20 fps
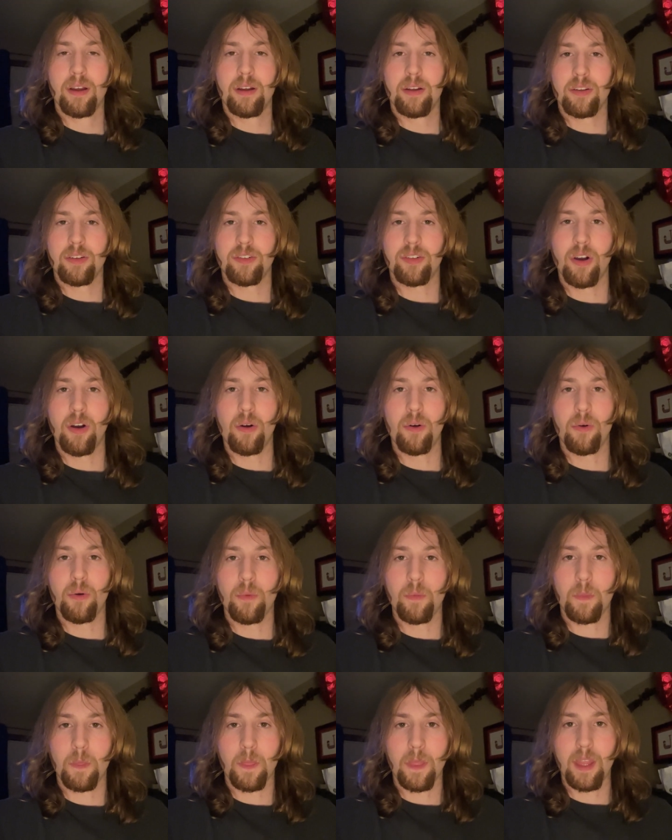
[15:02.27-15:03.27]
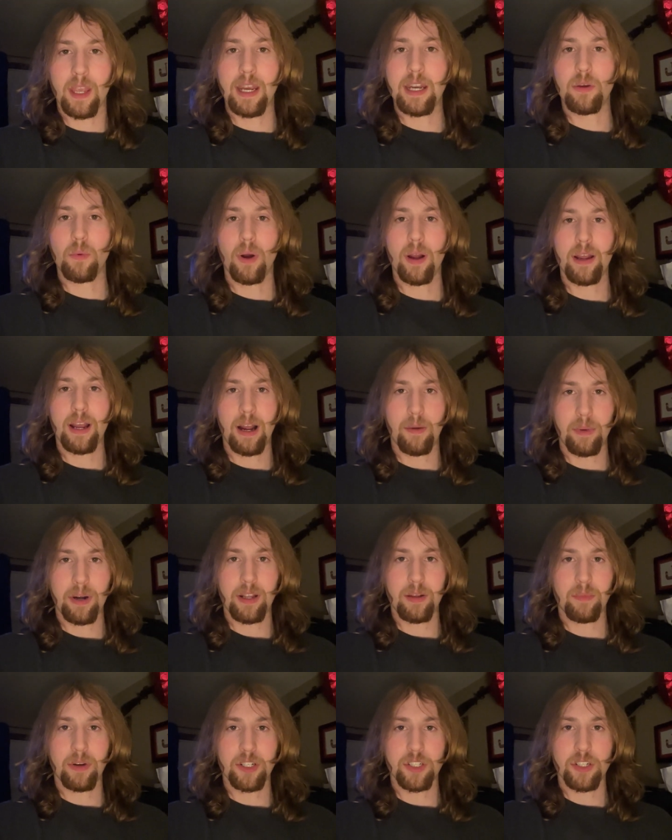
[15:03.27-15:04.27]
So anyway, I'm about to
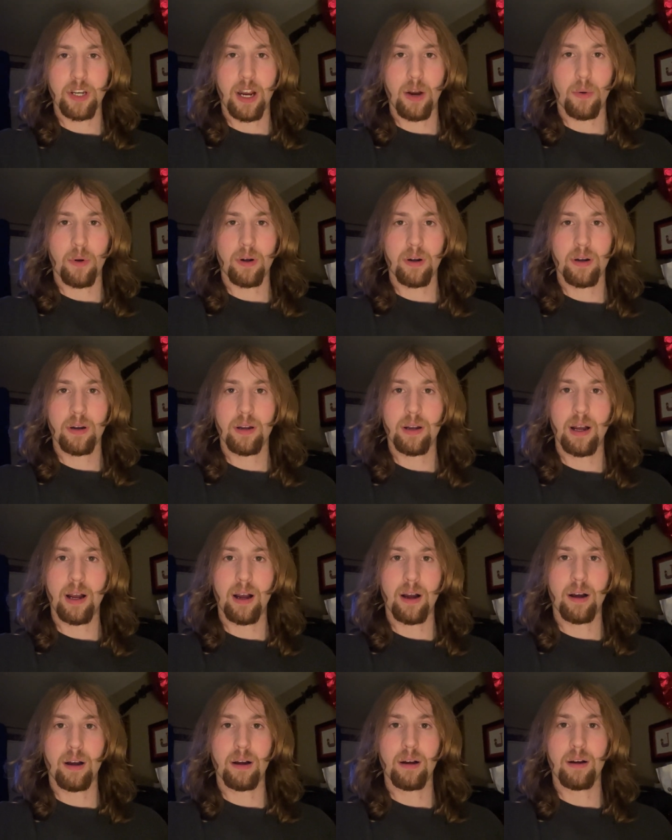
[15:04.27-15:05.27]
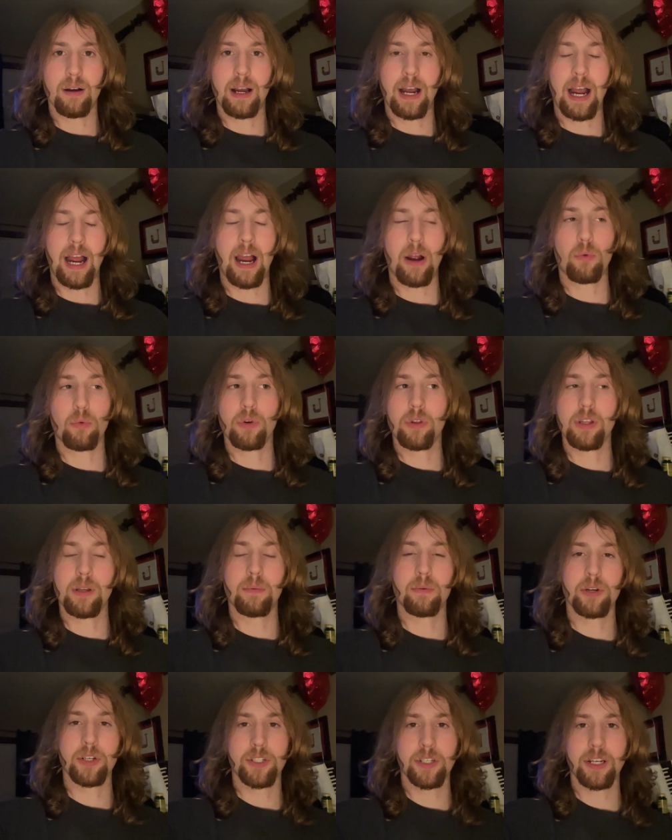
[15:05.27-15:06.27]
get my shower. Uh, I really
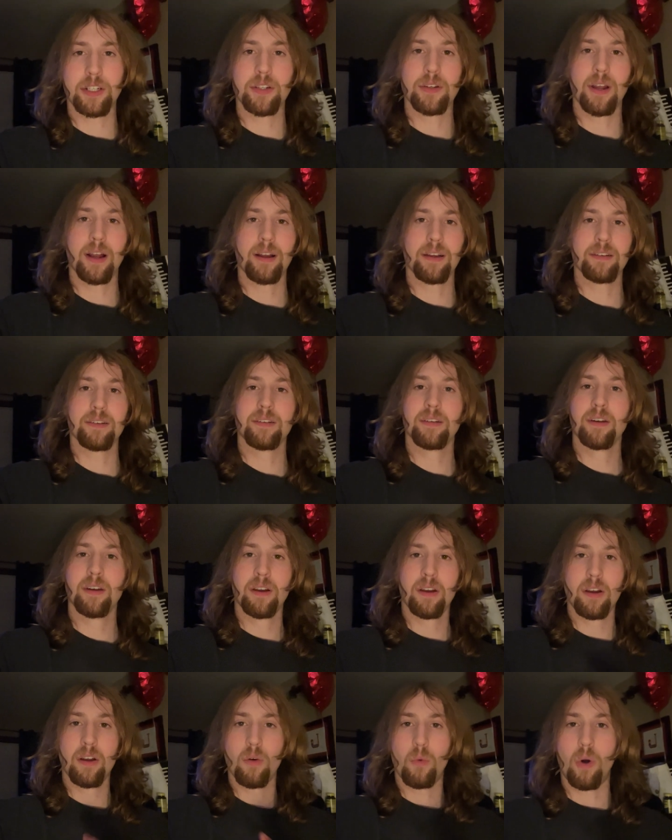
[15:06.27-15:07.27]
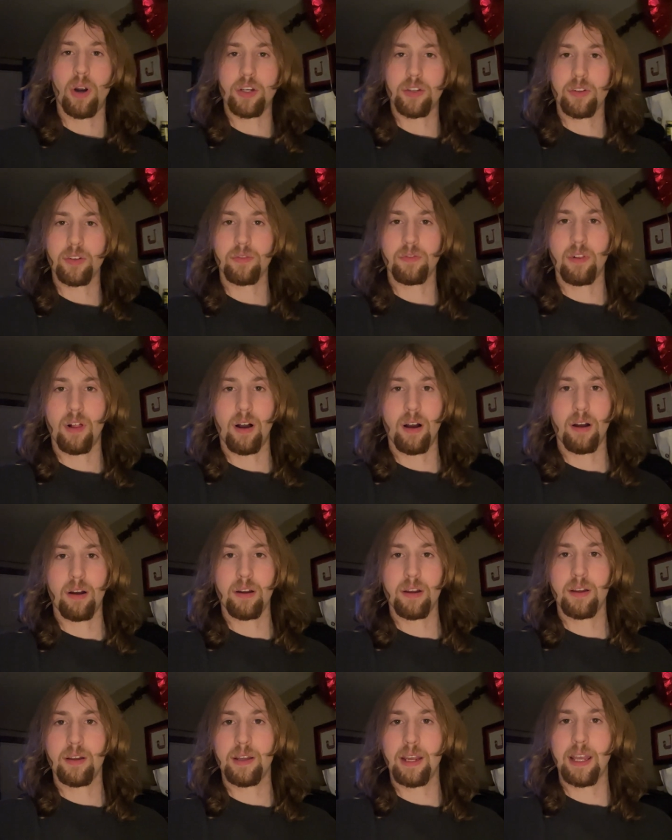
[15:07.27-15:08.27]
appreciate you guys watching this
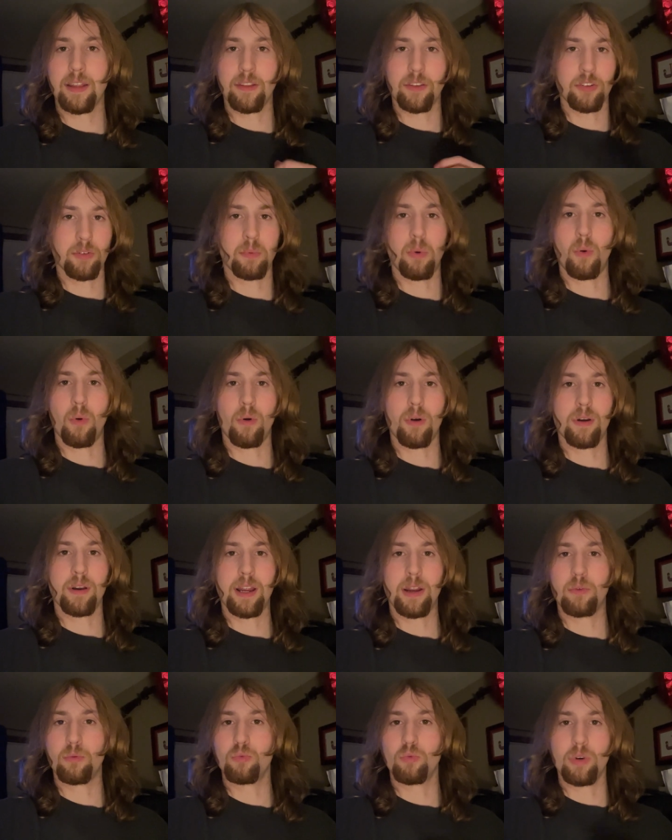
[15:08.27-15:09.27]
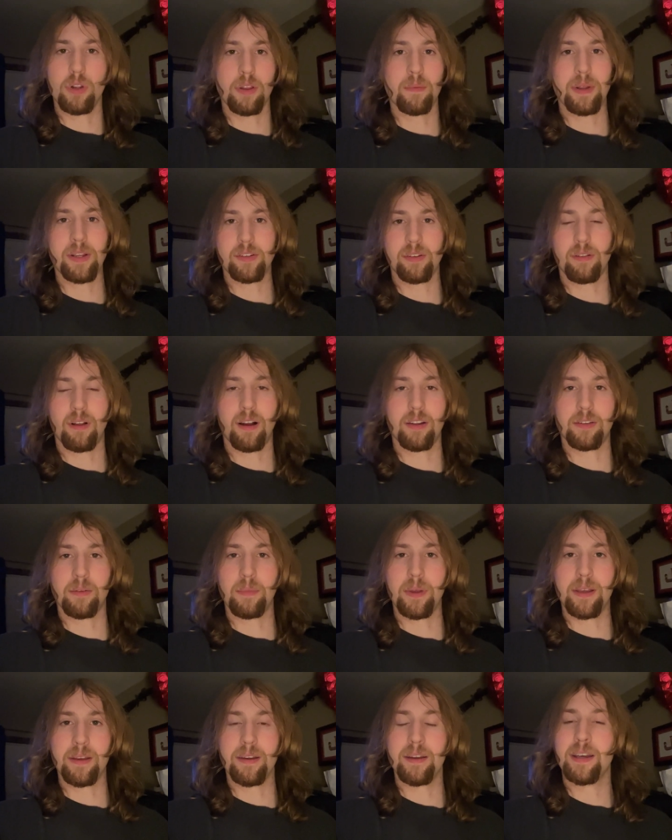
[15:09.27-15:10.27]
vlog and the support. It really means a lot to
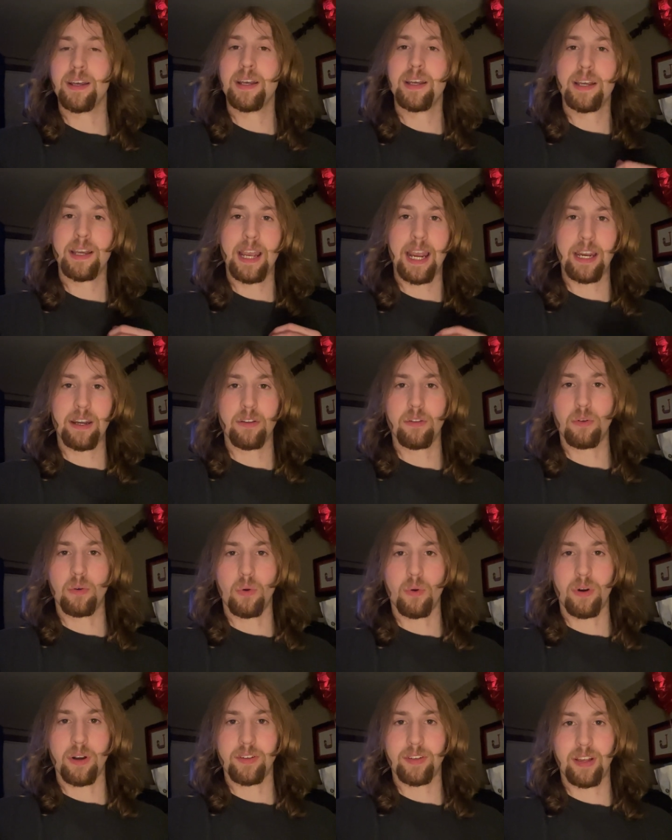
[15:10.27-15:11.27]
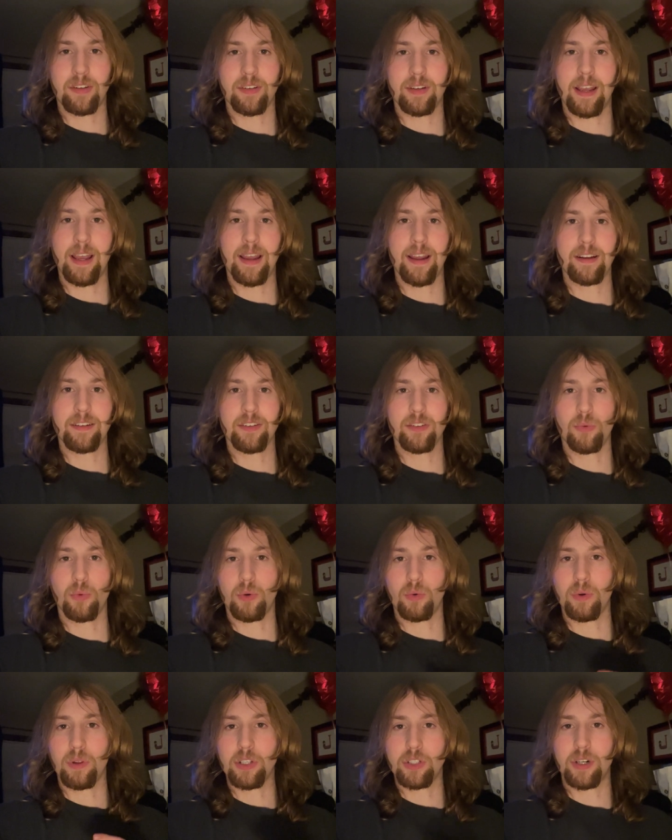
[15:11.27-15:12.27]
me and to the Glorious House of Gains as we're
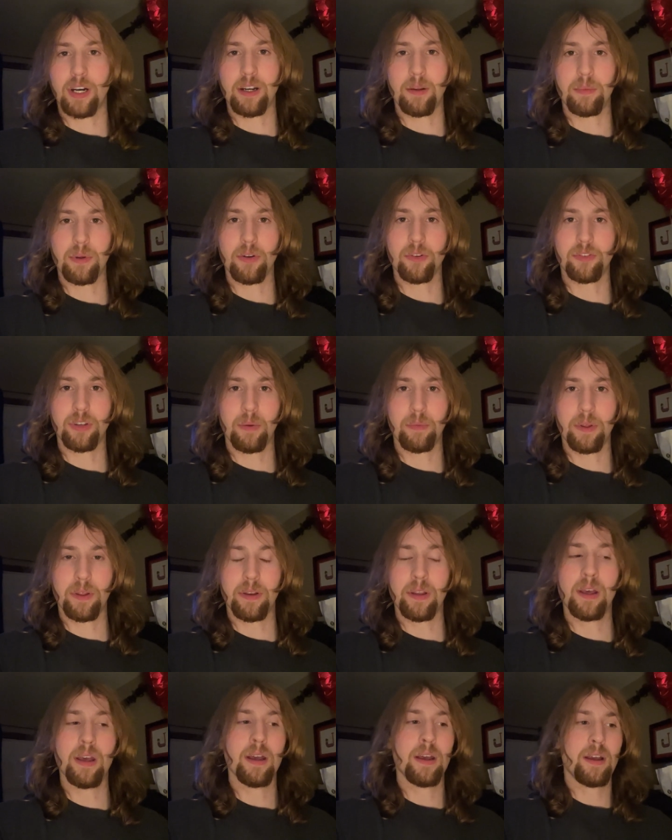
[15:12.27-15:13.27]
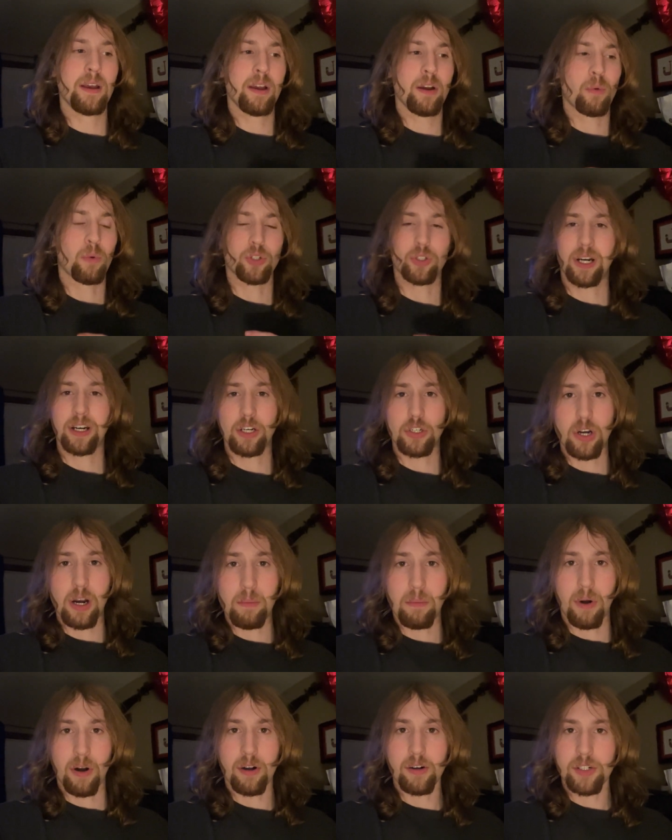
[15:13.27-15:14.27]
really trying to build something we're trying to drop
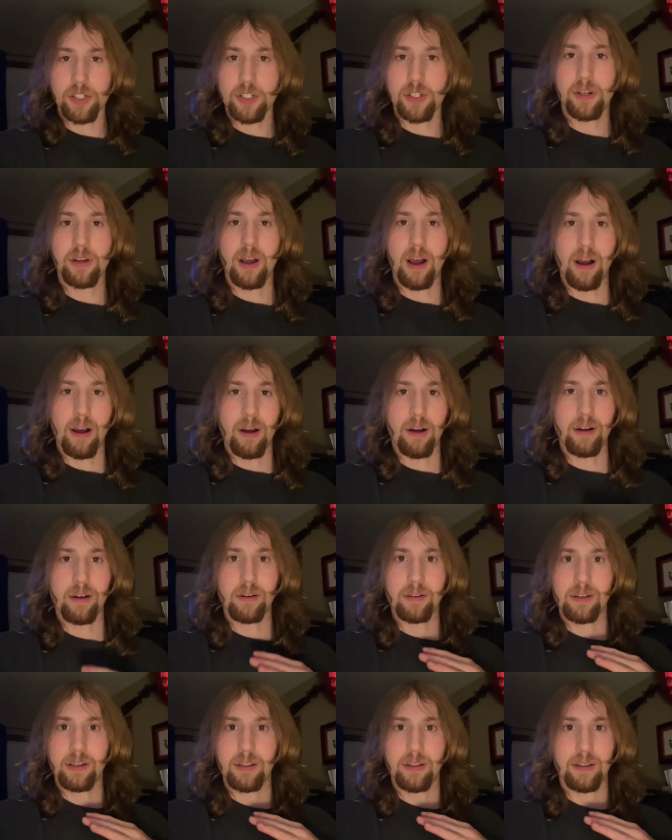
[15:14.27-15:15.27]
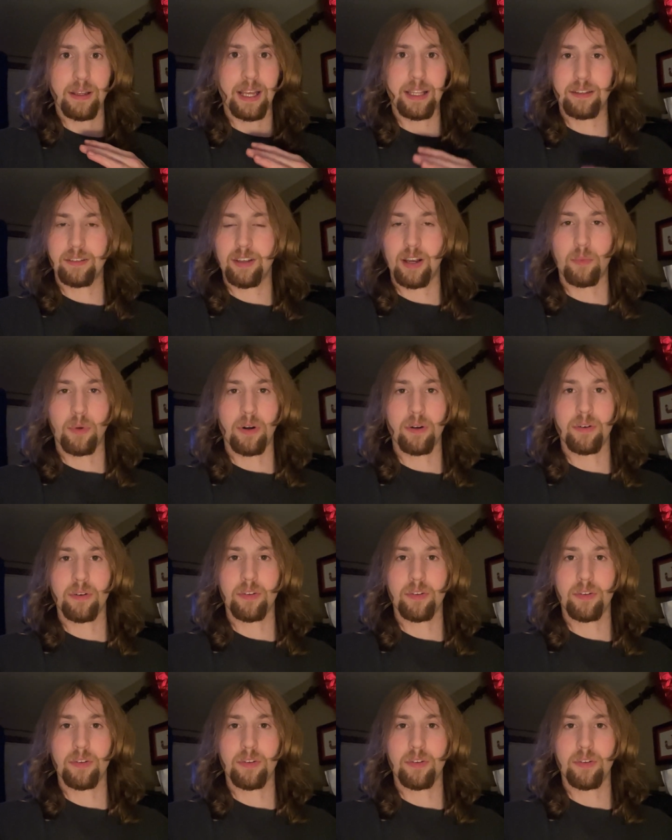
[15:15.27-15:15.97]
merch uh, at summer.